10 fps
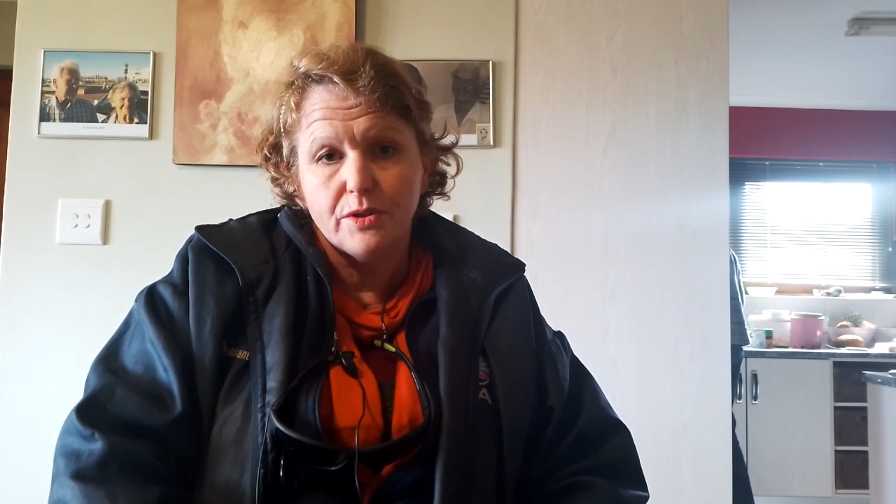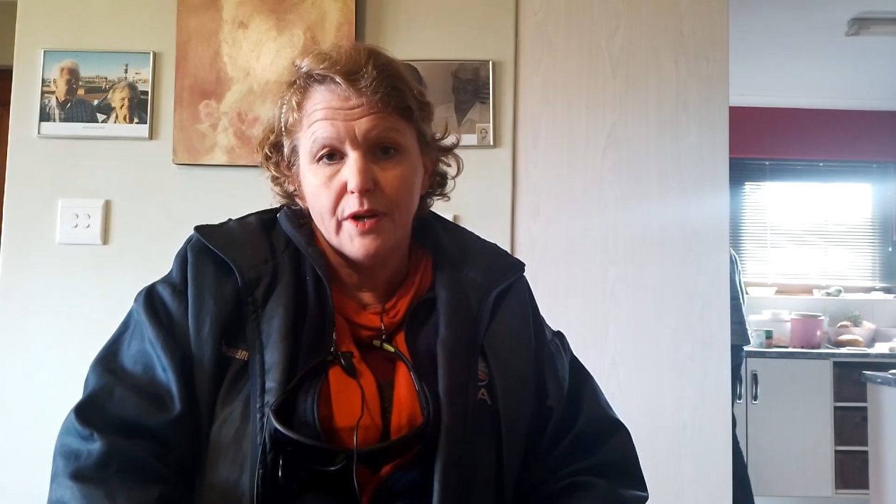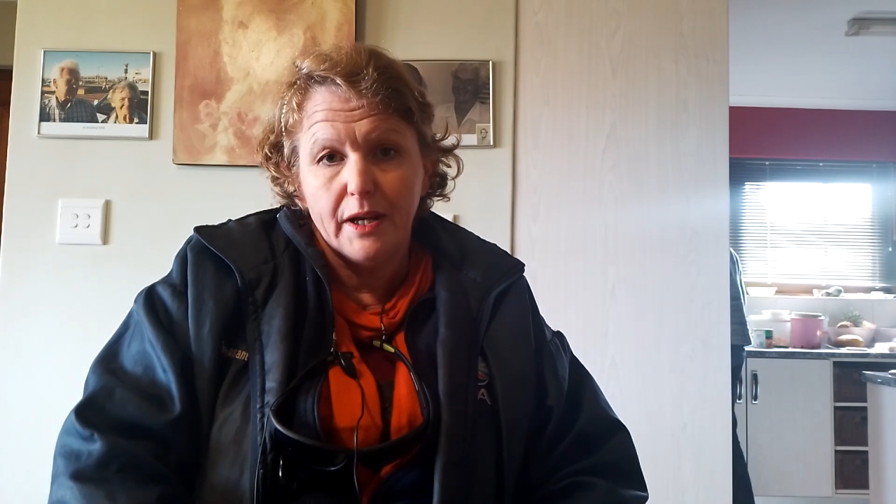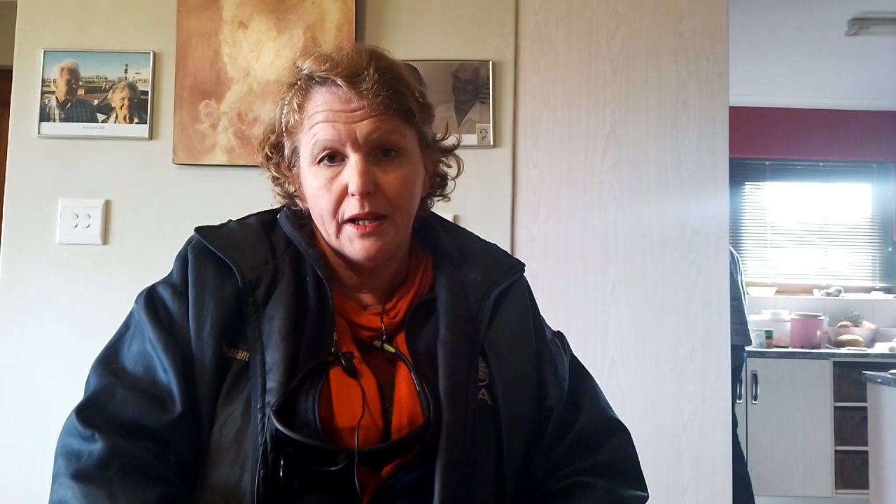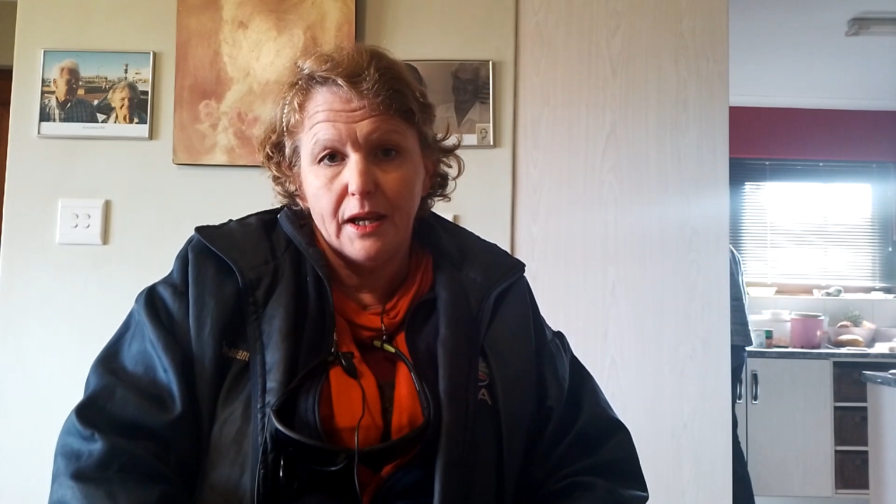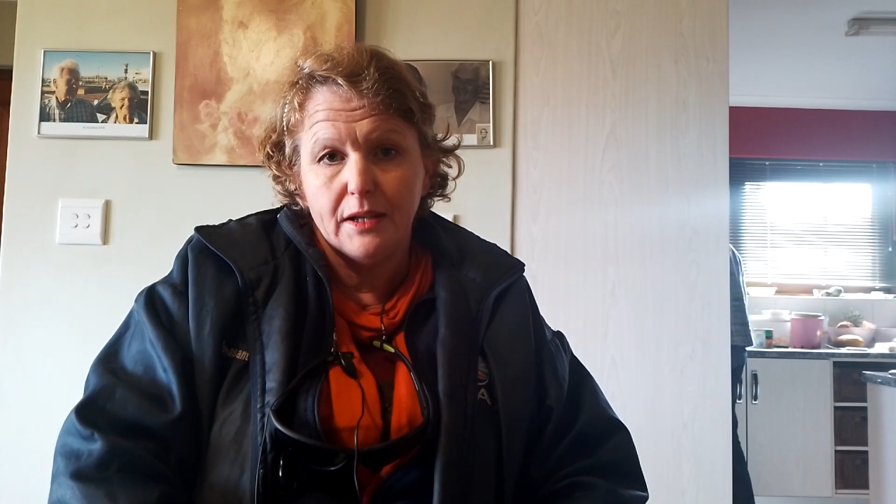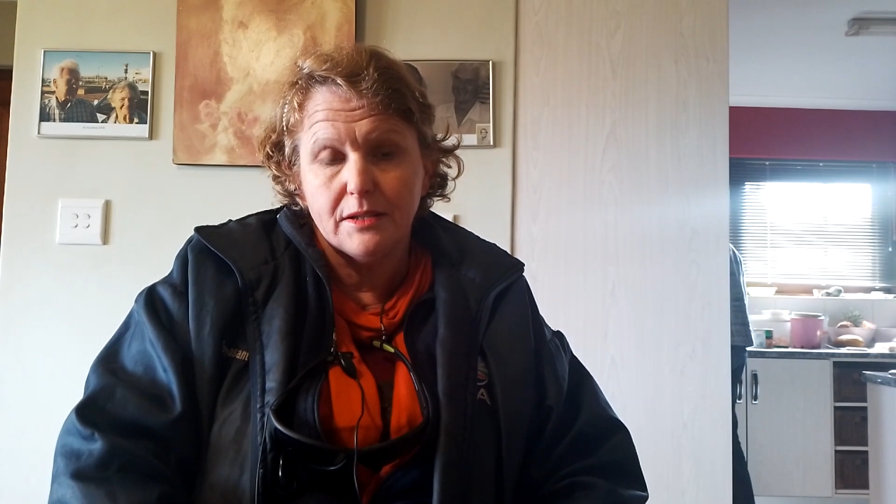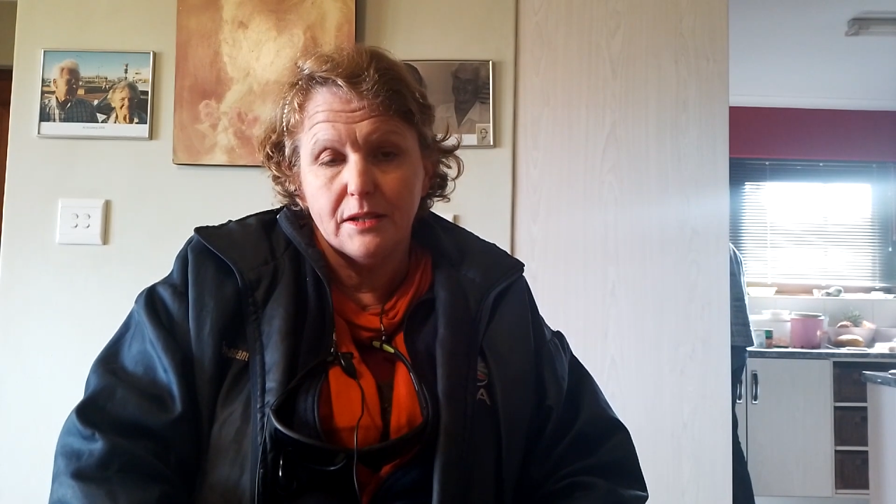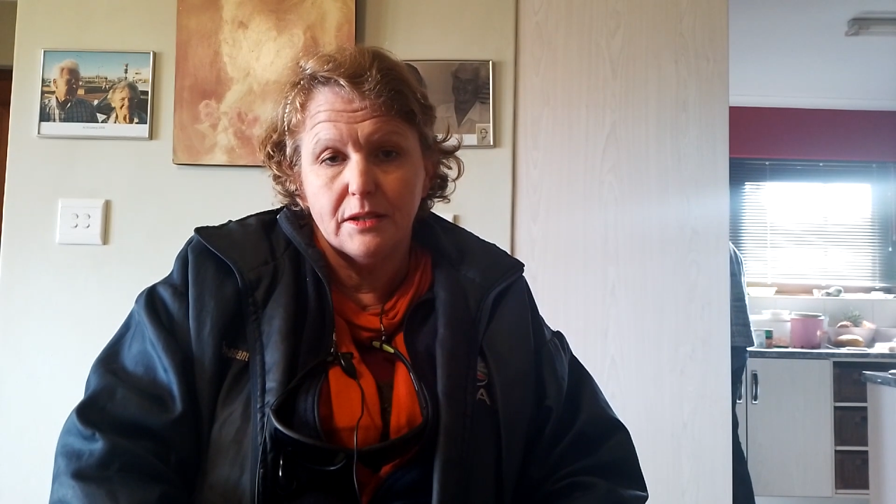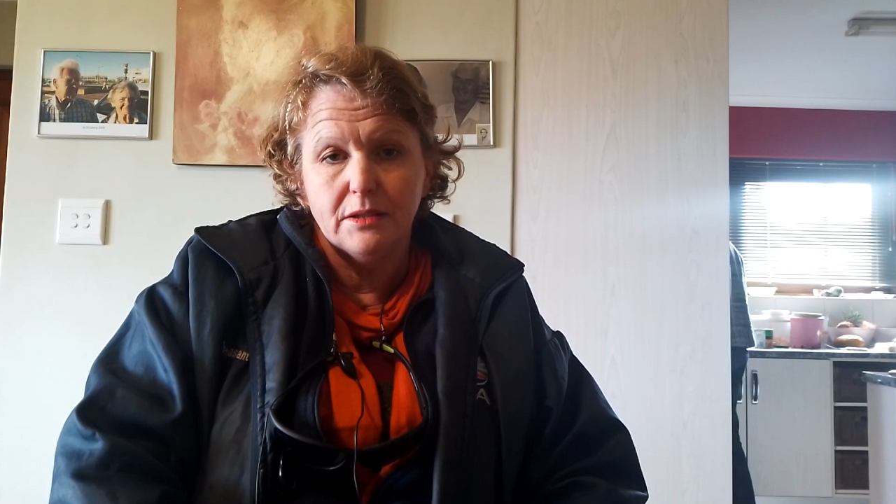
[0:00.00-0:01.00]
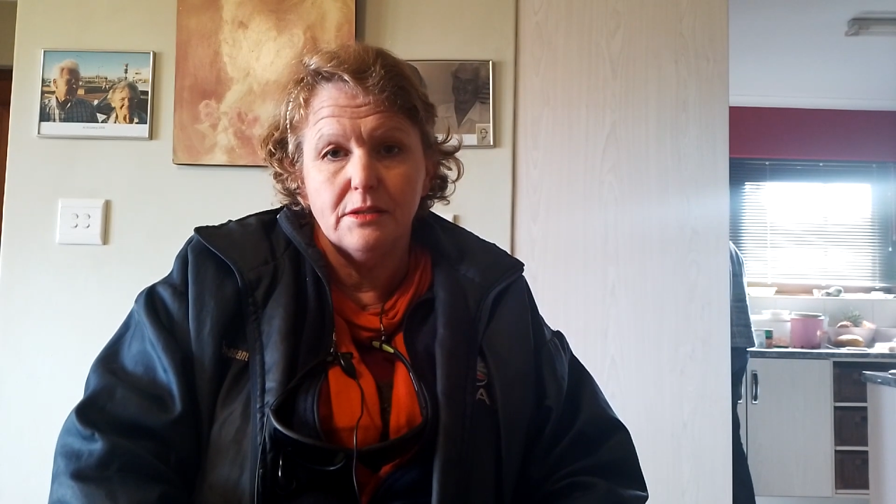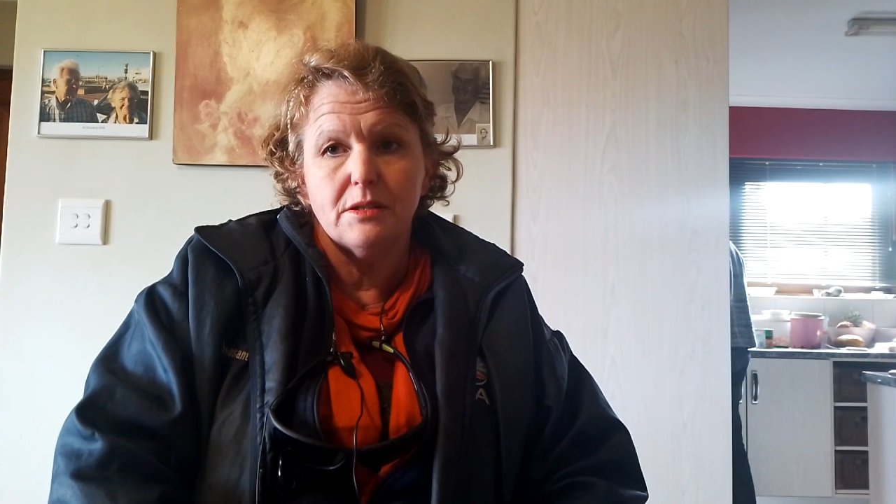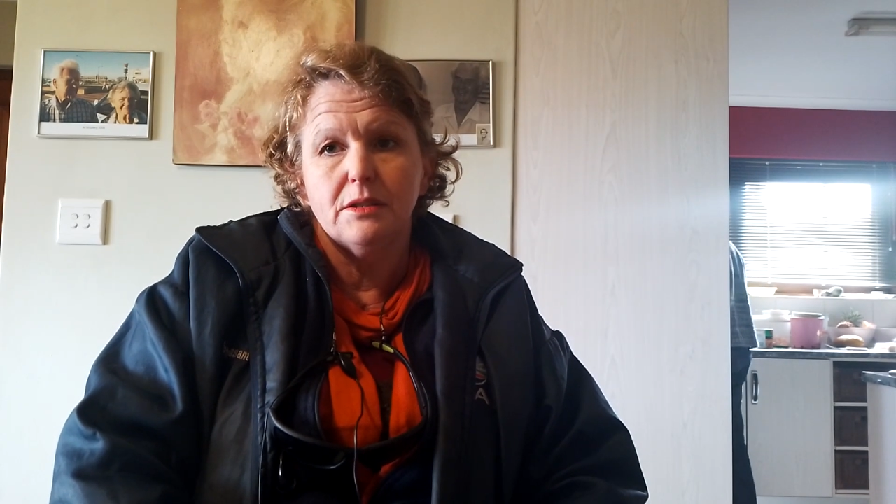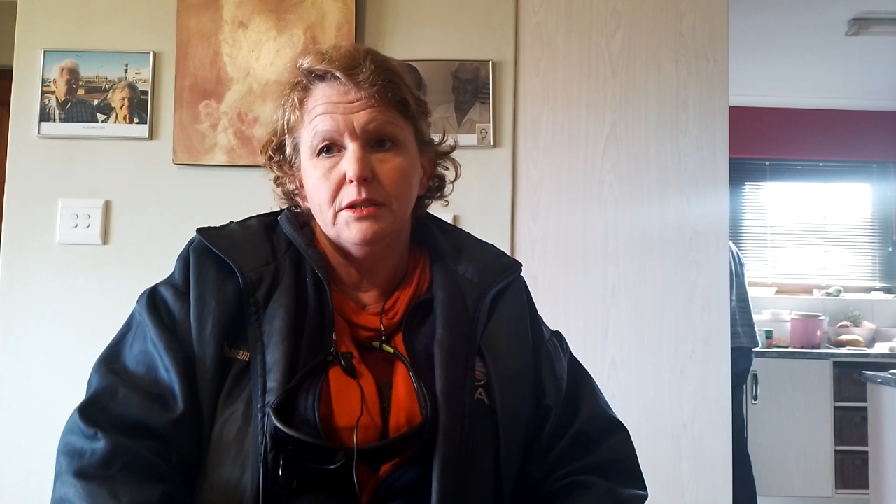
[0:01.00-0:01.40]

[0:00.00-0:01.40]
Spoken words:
riding accident.